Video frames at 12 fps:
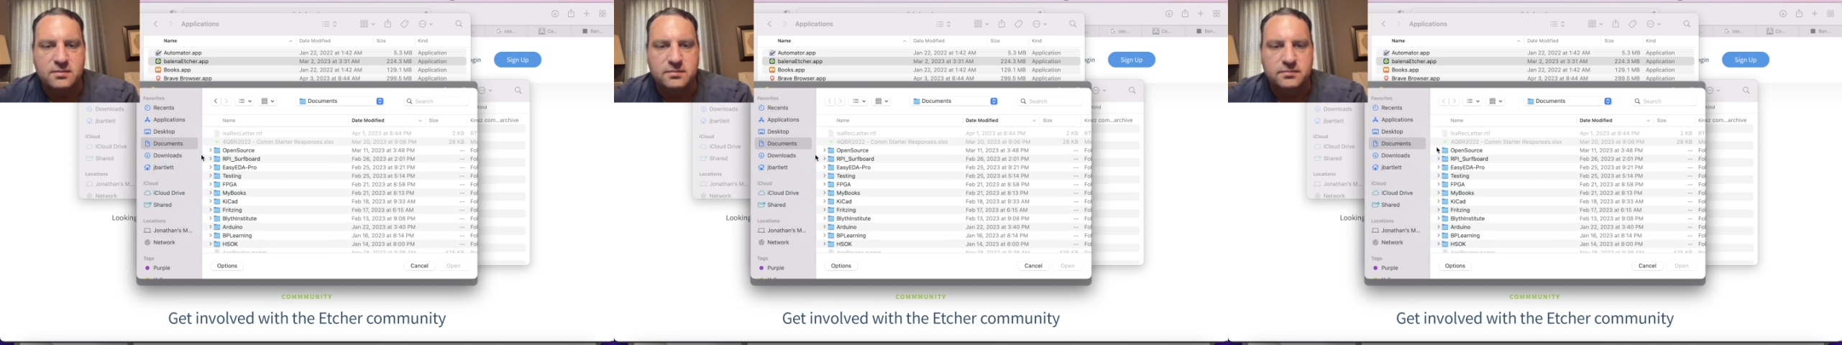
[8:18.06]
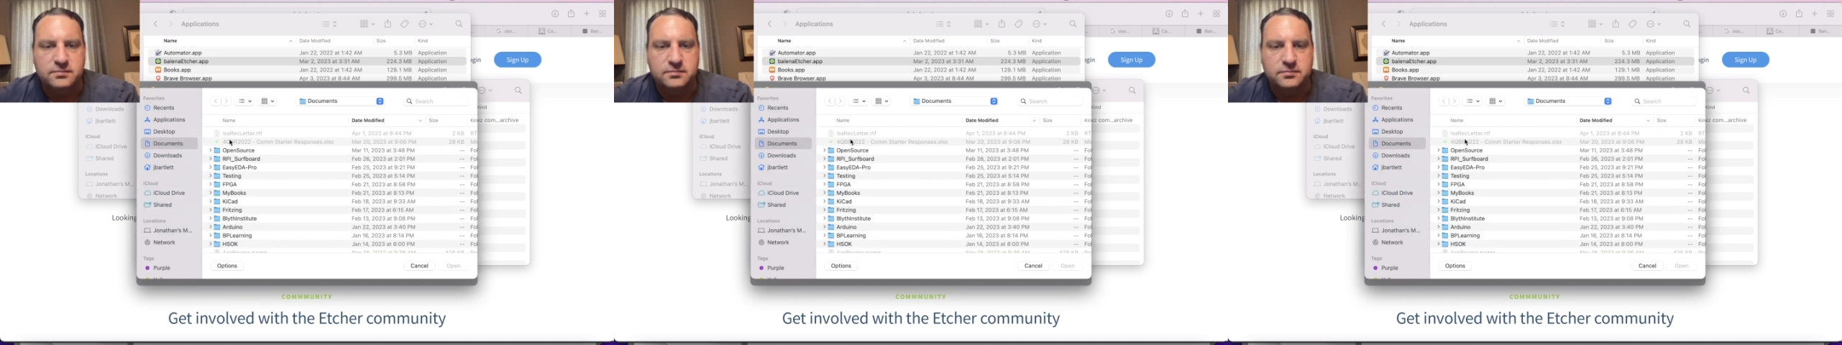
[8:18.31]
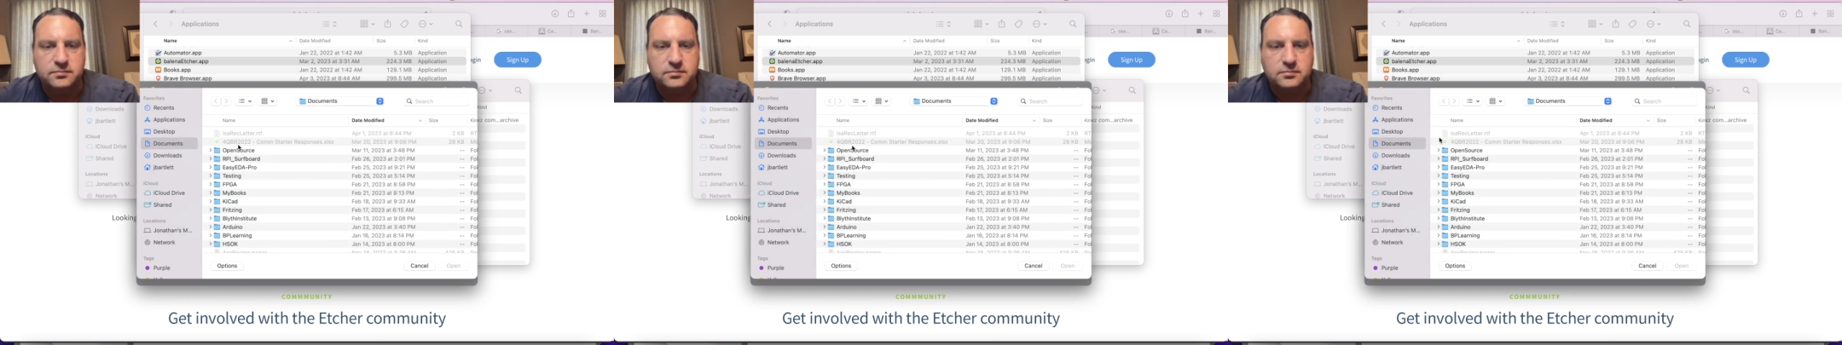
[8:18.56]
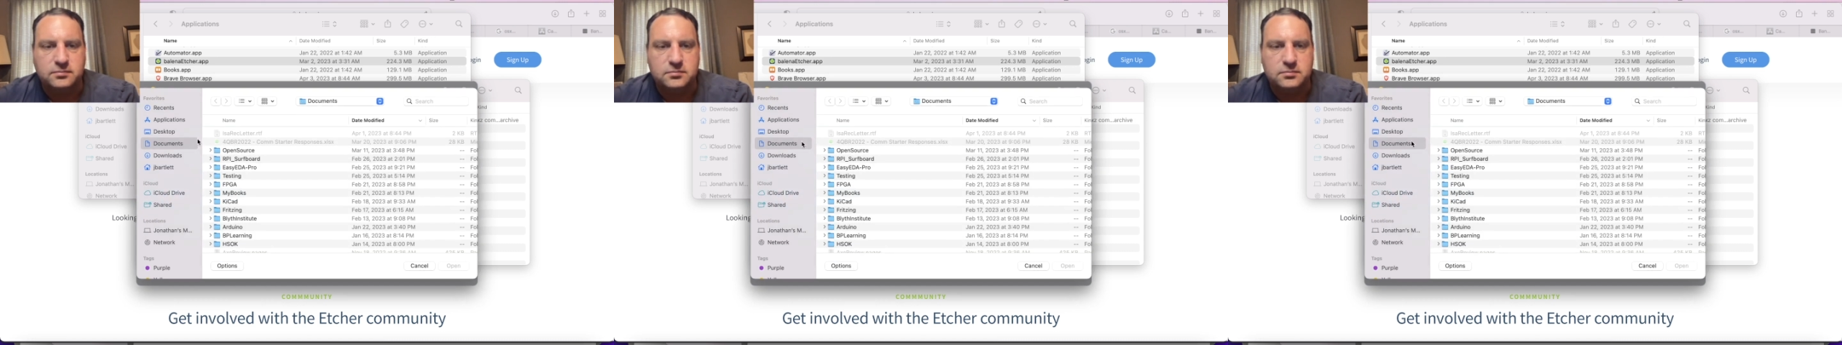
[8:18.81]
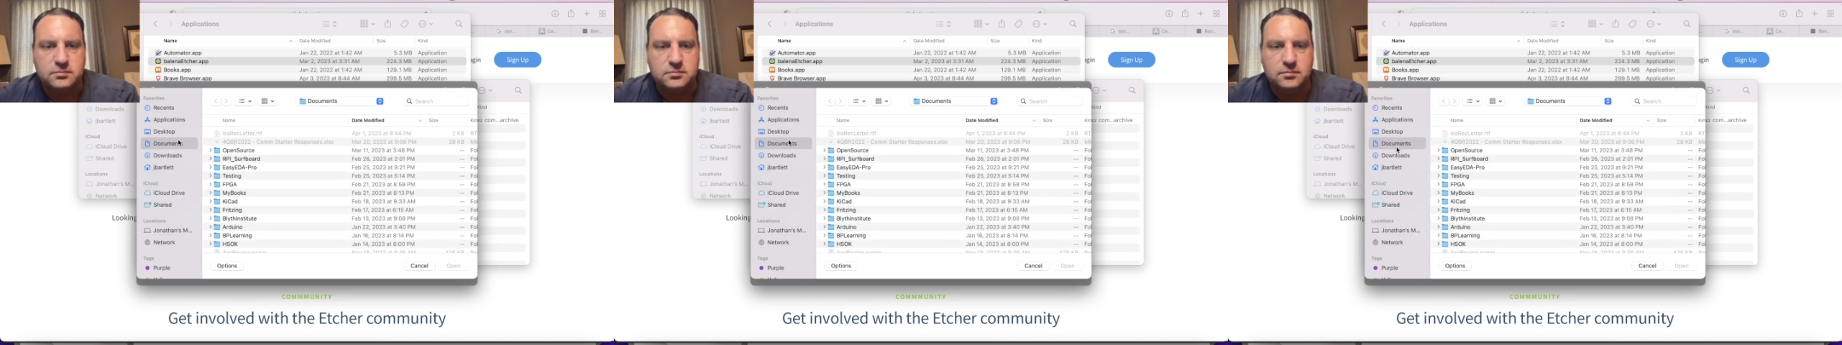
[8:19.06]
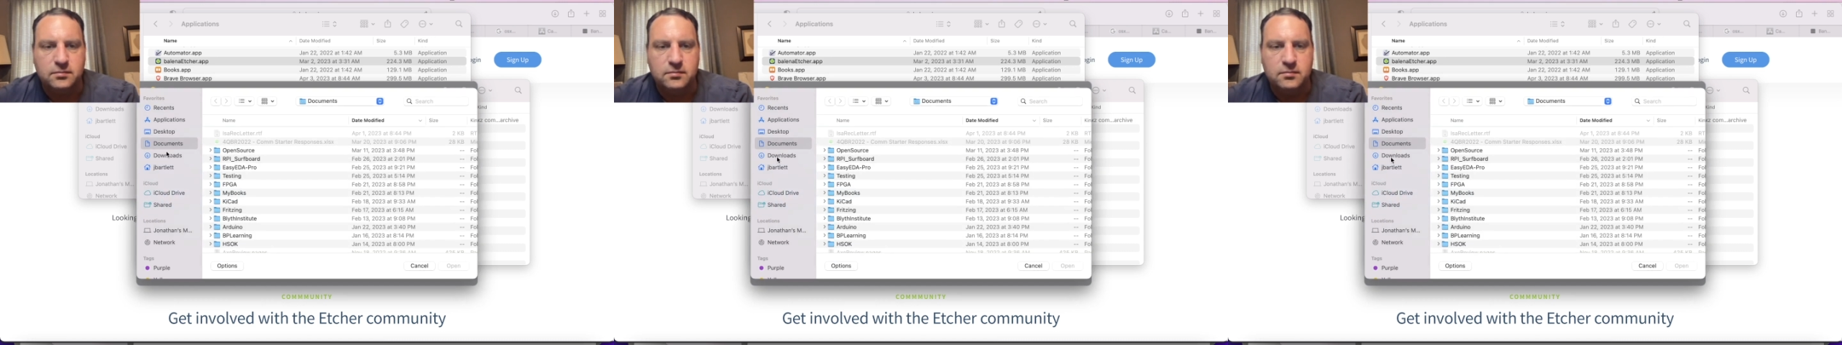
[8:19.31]

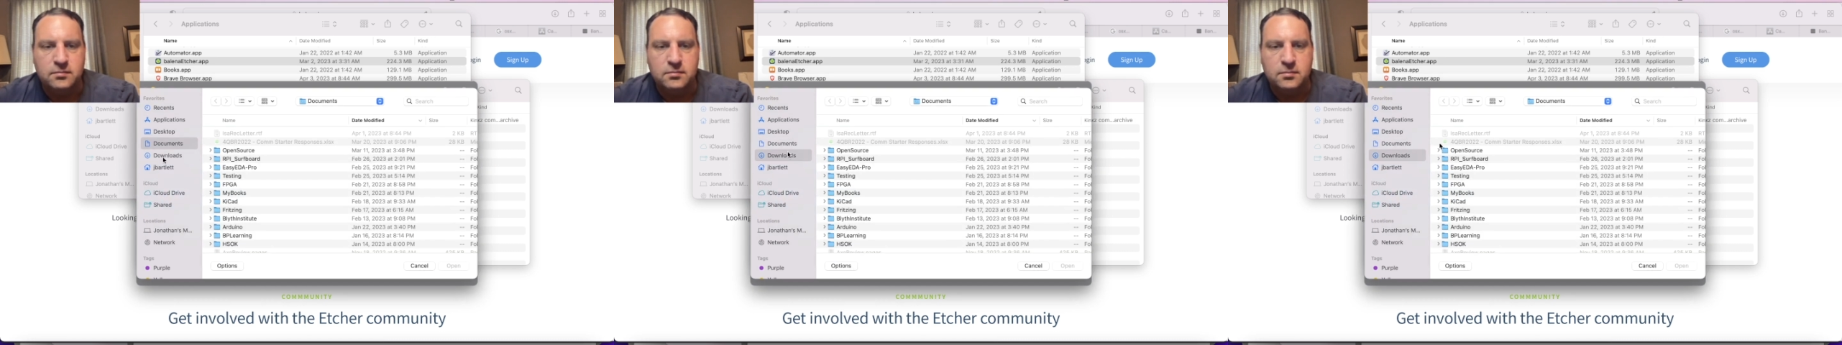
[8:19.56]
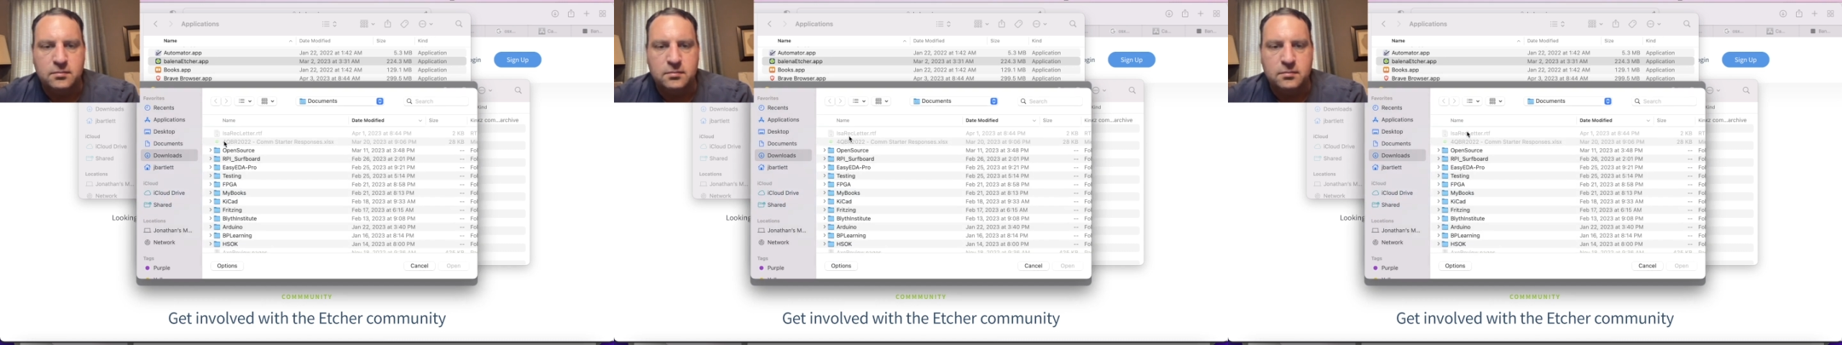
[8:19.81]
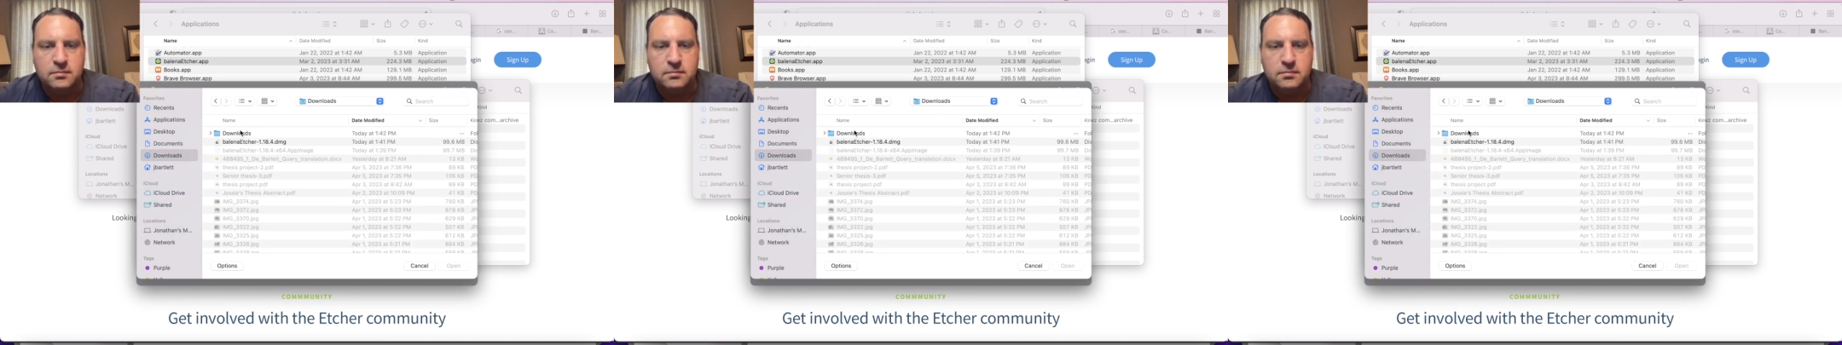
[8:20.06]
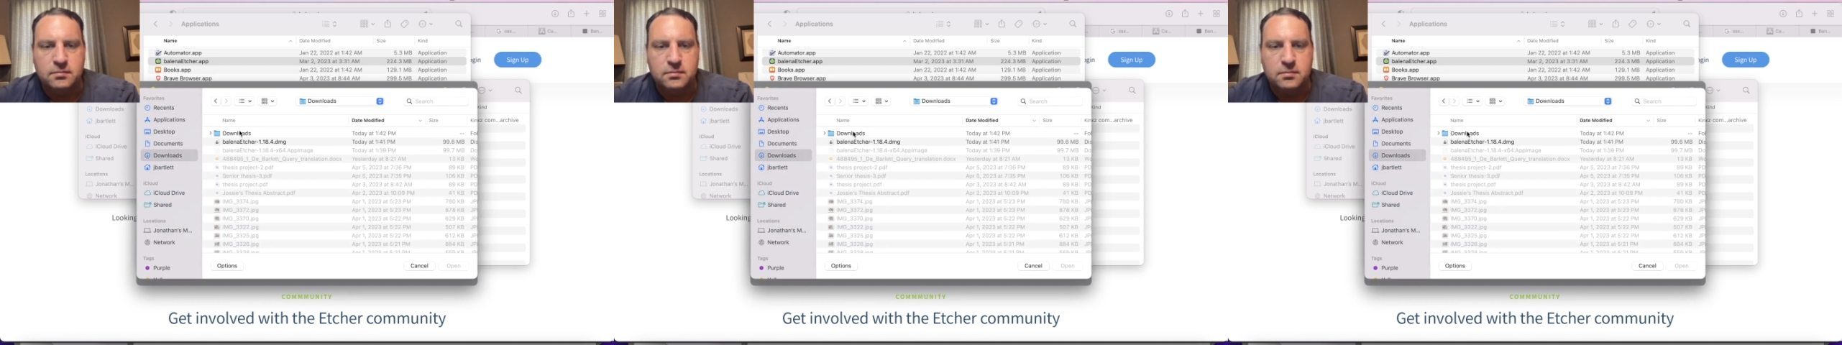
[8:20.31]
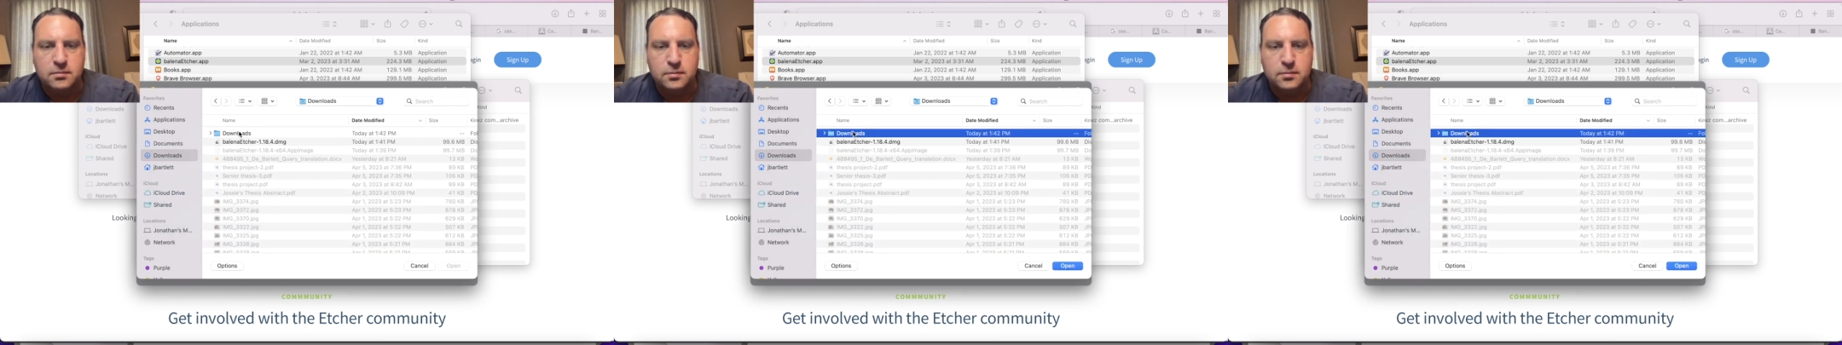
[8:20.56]
(silence)